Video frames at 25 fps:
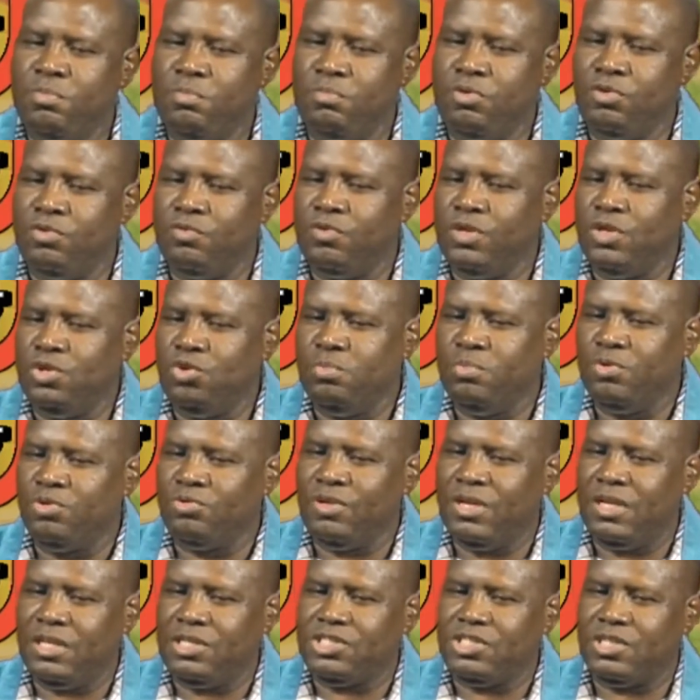
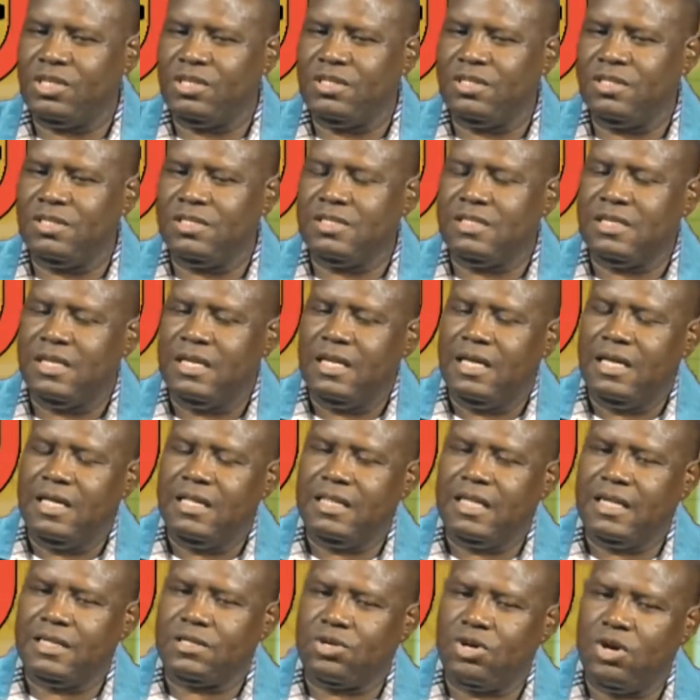remunerations
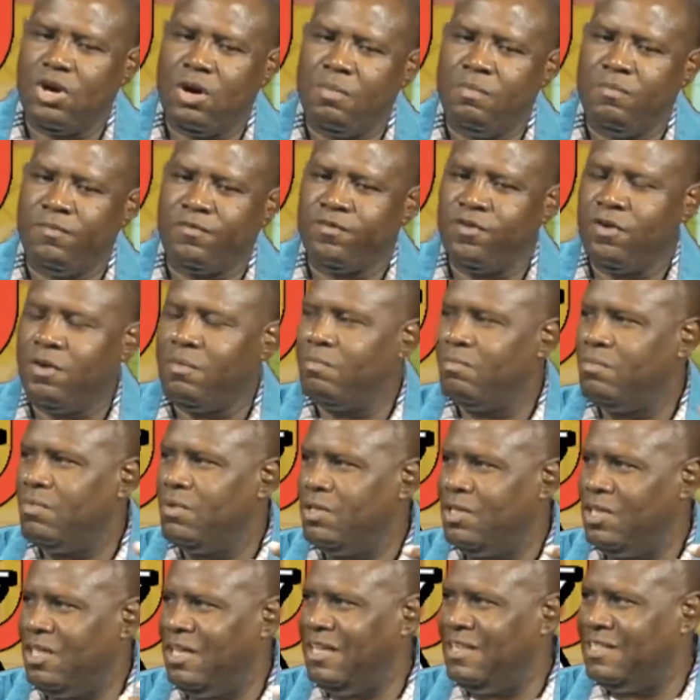that come from
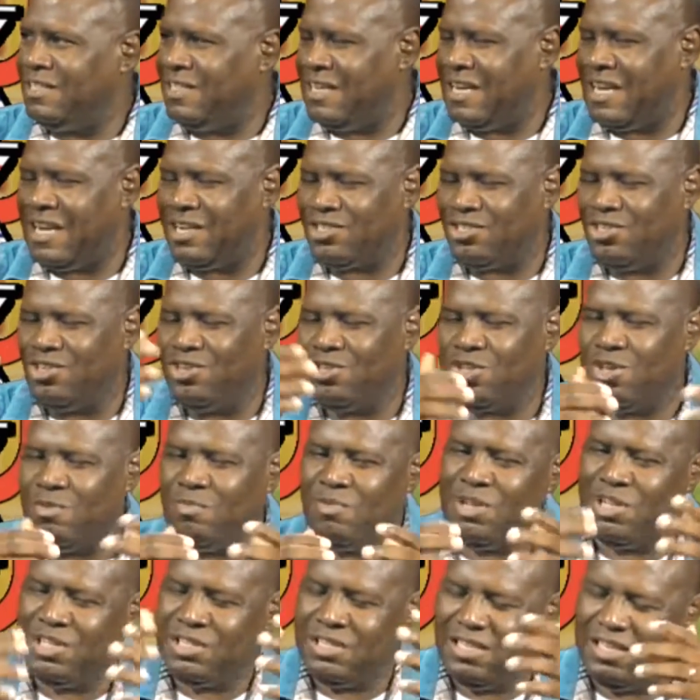the international
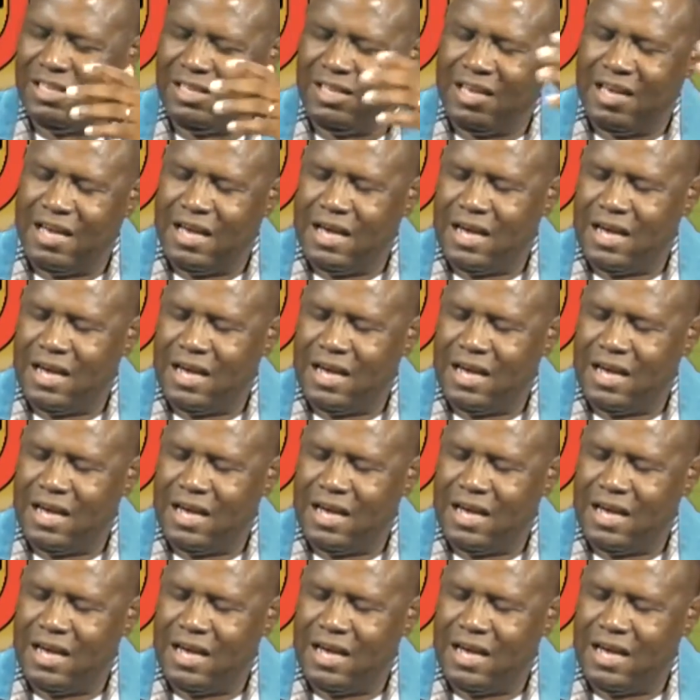community,